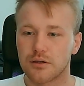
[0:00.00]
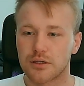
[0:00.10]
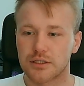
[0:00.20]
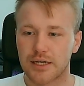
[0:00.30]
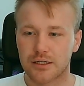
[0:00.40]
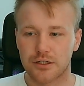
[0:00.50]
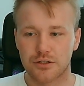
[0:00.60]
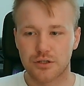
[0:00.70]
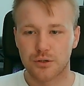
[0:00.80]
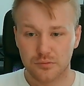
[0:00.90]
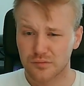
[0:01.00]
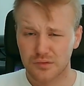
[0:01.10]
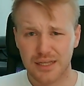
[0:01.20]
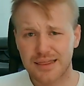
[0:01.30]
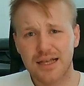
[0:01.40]
Exactly. So
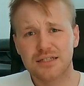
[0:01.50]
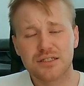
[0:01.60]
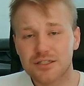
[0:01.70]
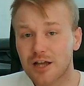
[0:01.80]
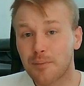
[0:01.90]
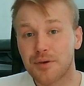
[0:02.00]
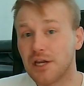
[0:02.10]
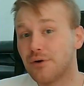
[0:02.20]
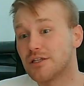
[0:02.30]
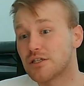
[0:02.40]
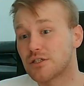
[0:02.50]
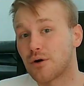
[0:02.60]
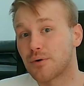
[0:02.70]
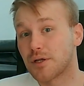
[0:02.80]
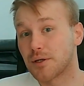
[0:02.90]
it doesn't stop here in the
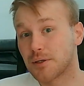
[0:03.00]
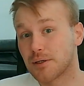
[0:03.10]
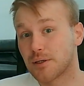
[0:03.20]
story.